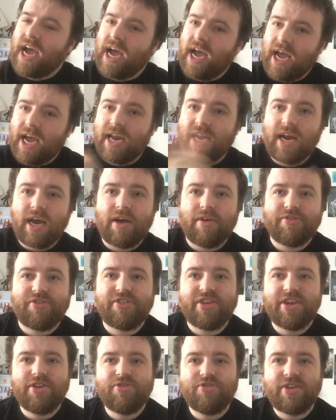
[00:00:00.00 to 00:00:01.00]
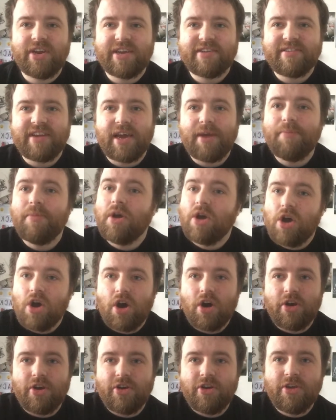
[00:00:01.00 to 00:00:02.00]
and I'll see you next time
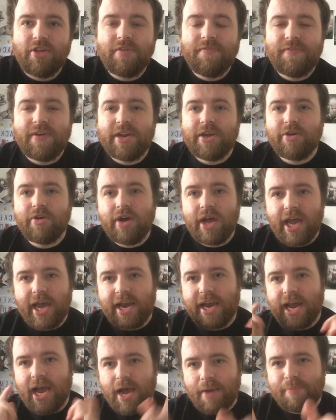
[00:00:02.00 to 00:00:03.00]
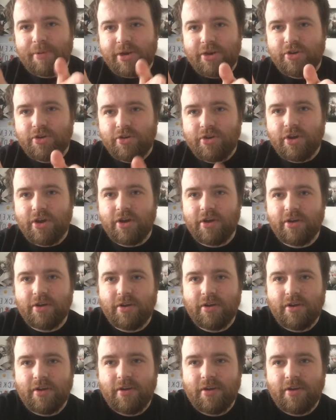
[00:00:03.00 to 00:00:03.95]
on another video, and Happy New Year.